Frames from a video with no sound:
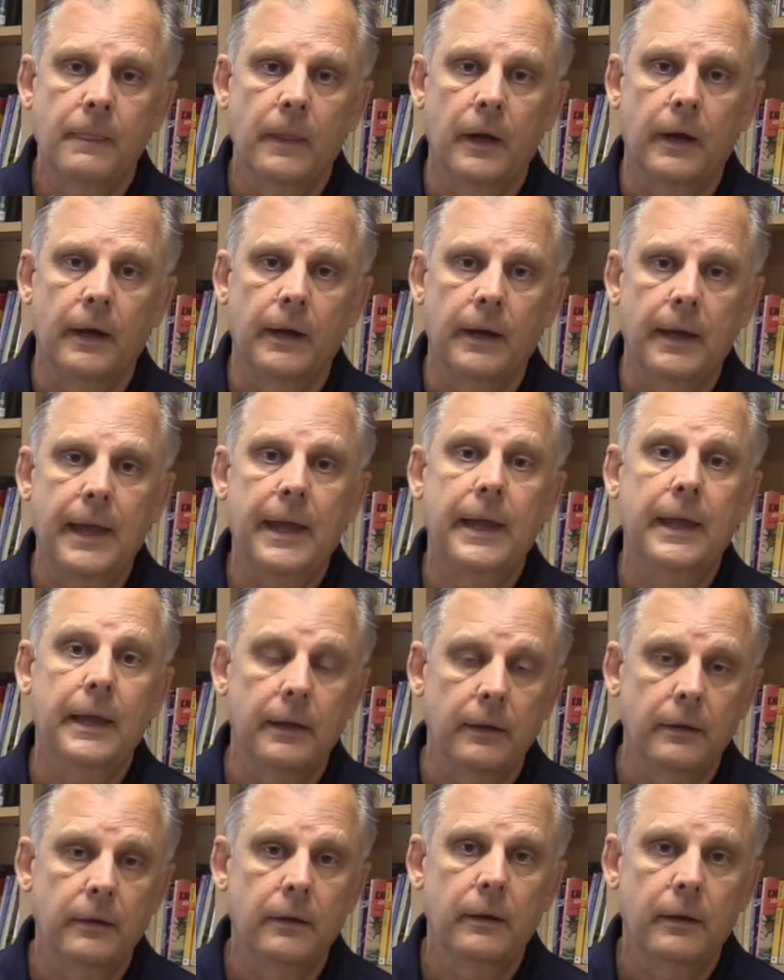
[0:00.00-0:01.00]

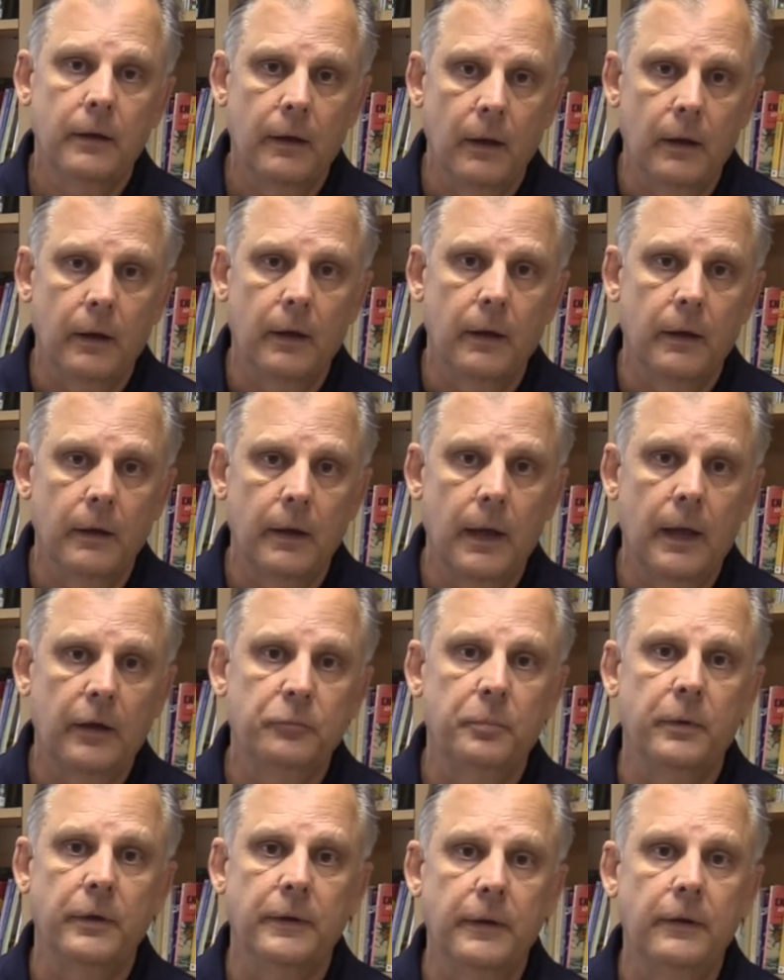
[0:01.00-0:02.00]
and
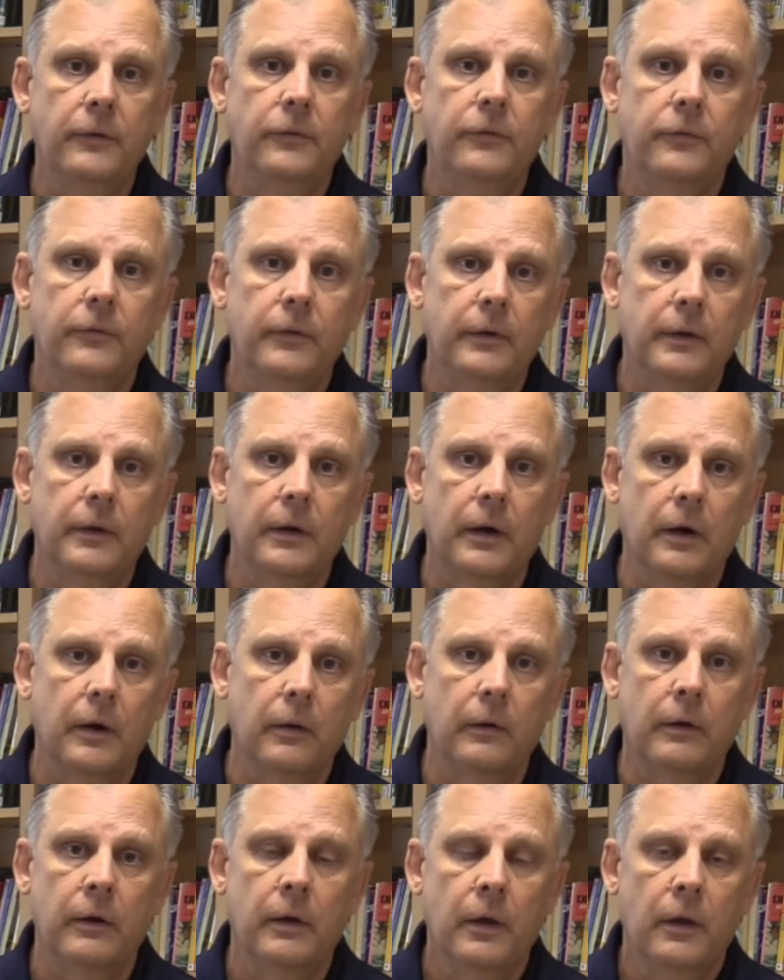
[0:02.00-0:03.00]
expertise in
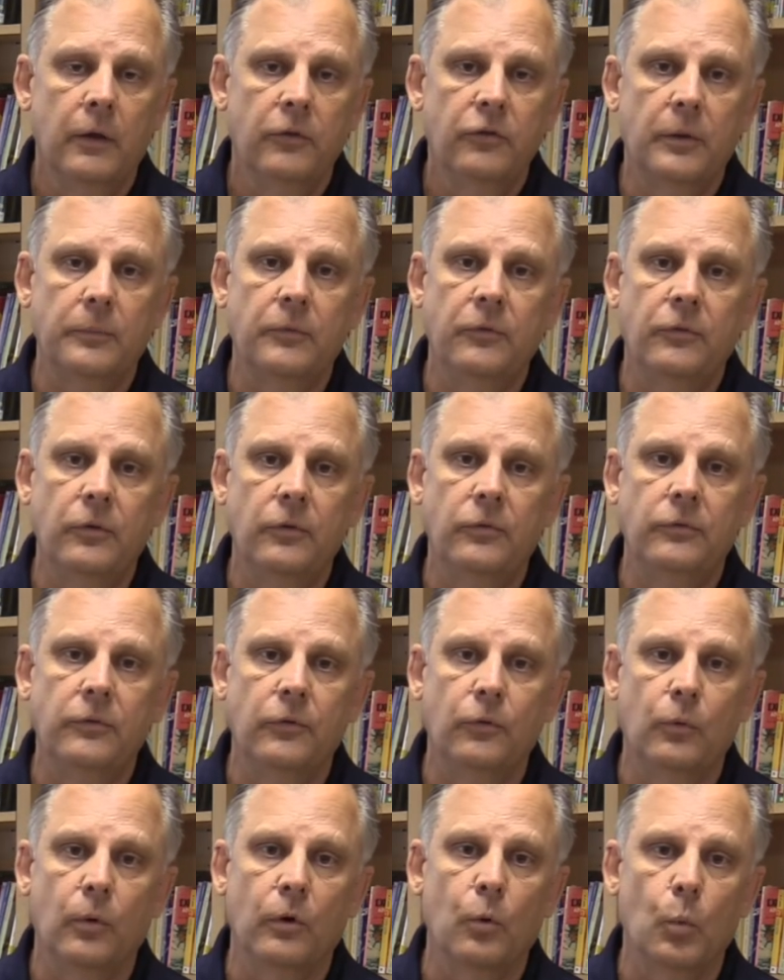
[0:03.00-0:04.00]
our substance use
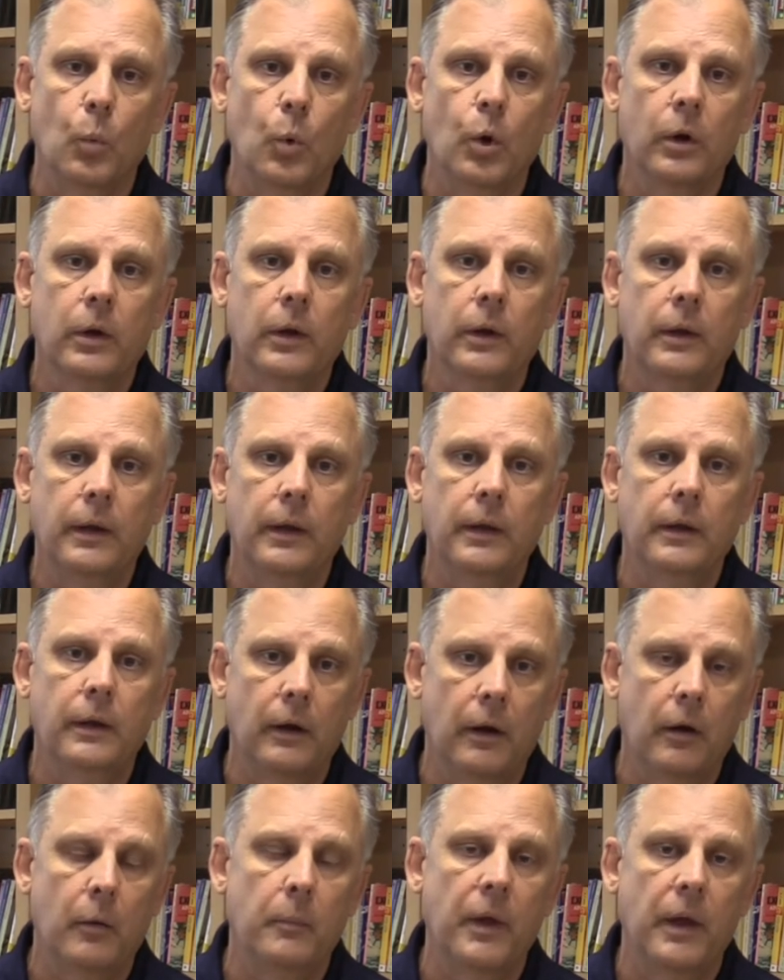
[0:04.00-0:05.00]
disorder work and in
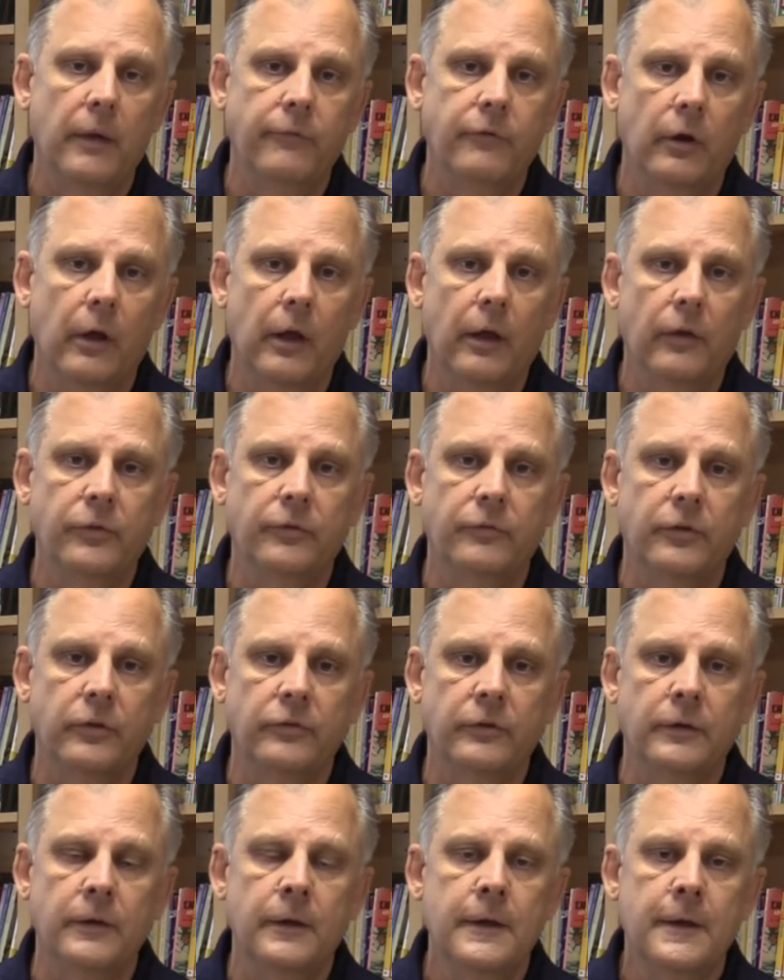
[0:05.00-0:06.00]
our behavioral health
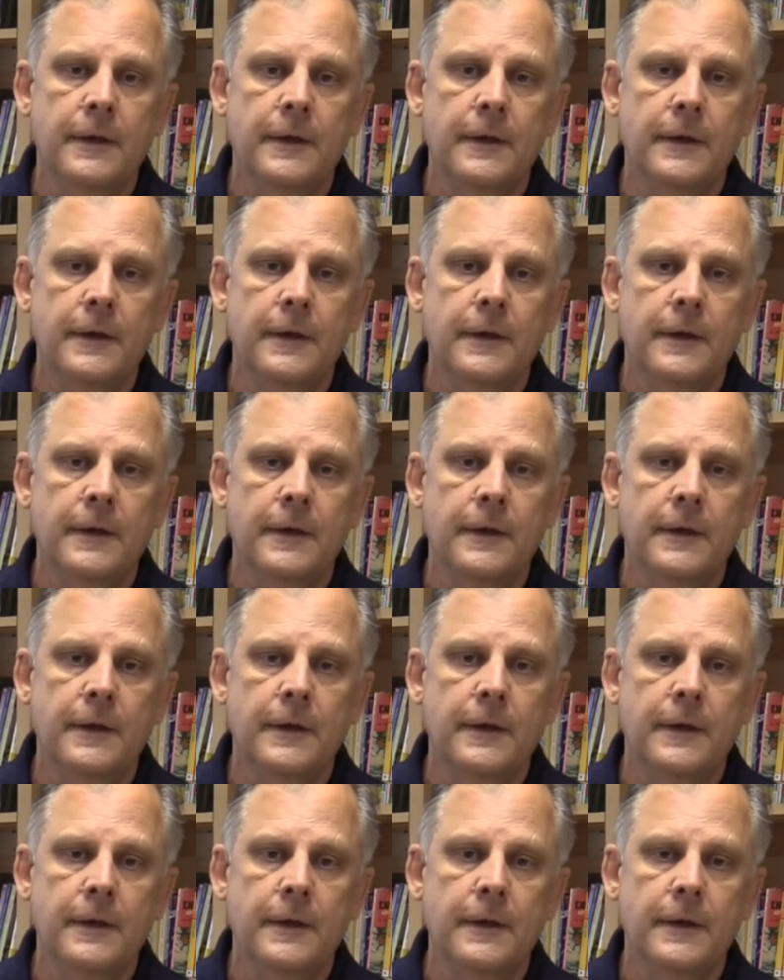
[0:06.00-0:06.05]
division,